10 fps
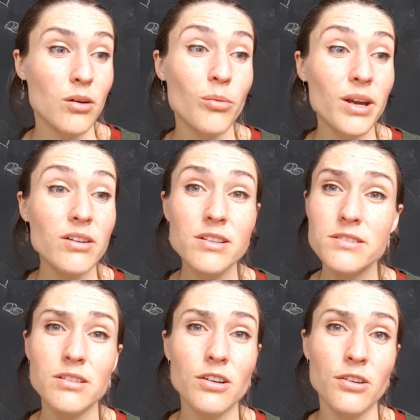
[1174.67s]
where
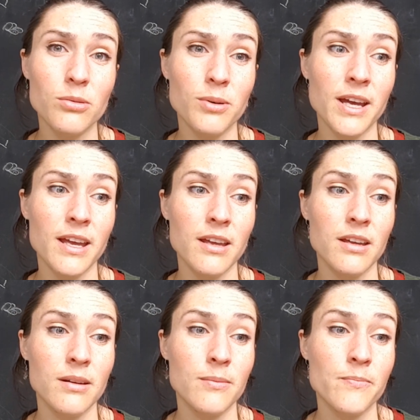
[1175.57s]
is the good way,
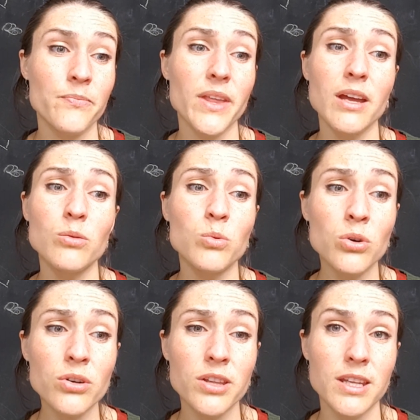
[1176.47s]
and
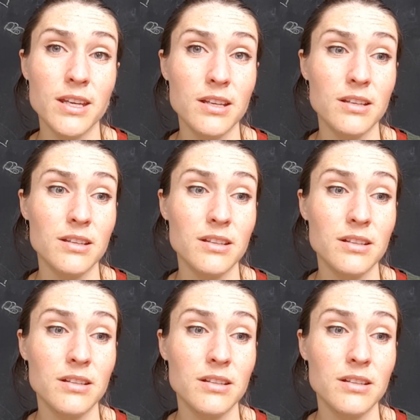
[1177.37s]
walk therein,